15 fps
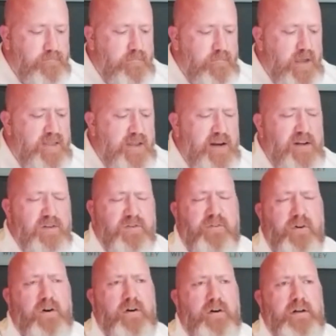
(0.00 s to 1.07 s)
And then as
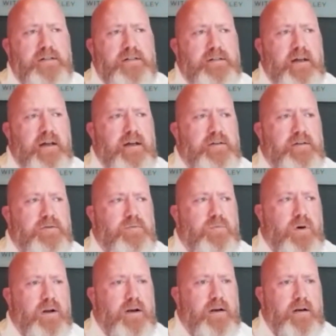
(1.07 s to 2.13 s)
far as
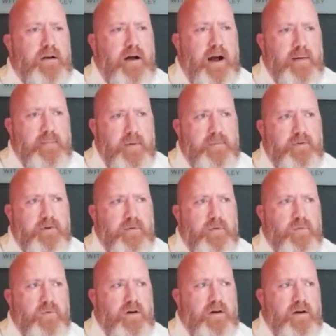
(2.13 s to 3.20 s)
what I'm up to and
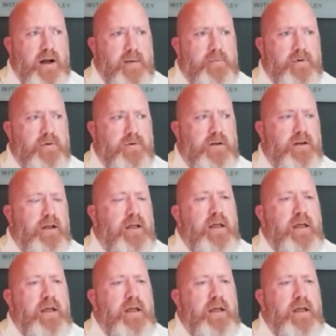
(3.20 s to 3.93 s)
what I'm doing,